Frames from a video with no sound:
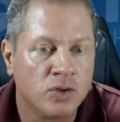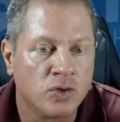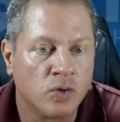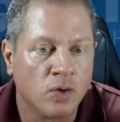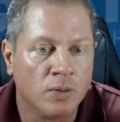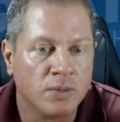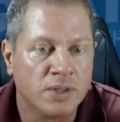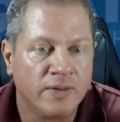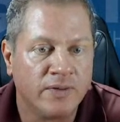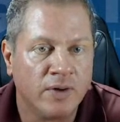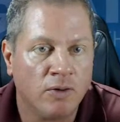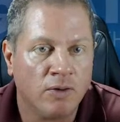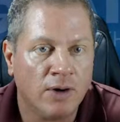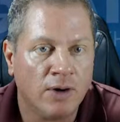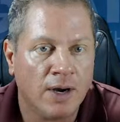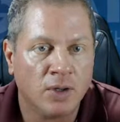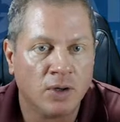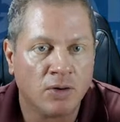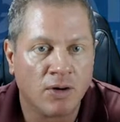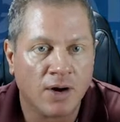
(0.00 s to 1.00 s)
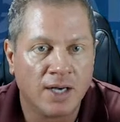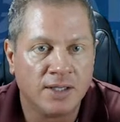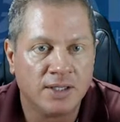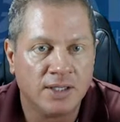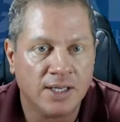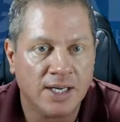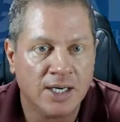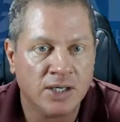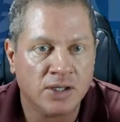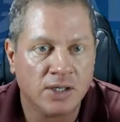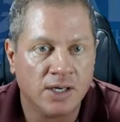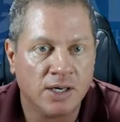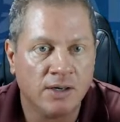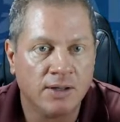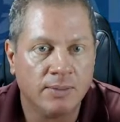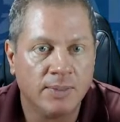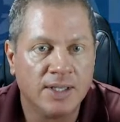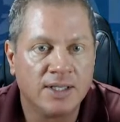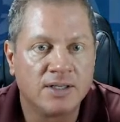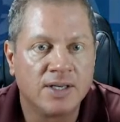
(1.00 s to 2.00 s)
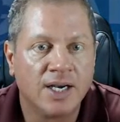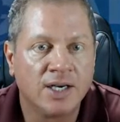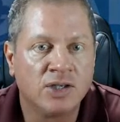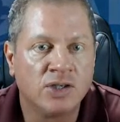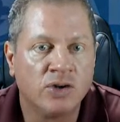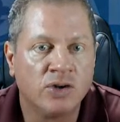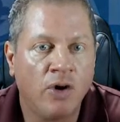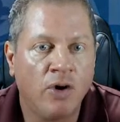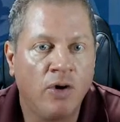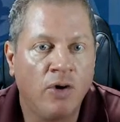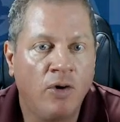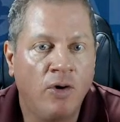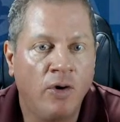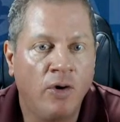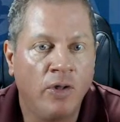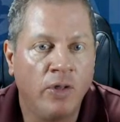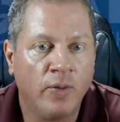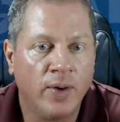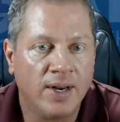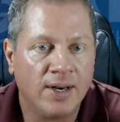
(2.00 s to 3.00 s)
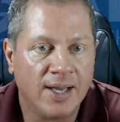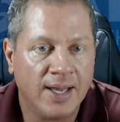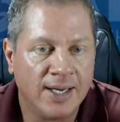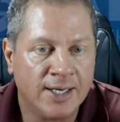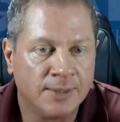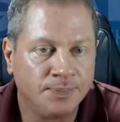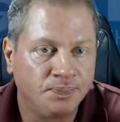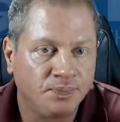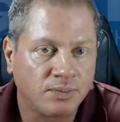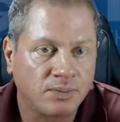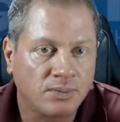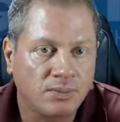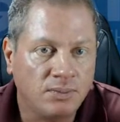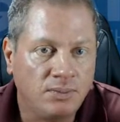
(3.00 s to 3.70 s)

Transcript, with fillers: Storms have erupted across the nation here in the midsection all the way down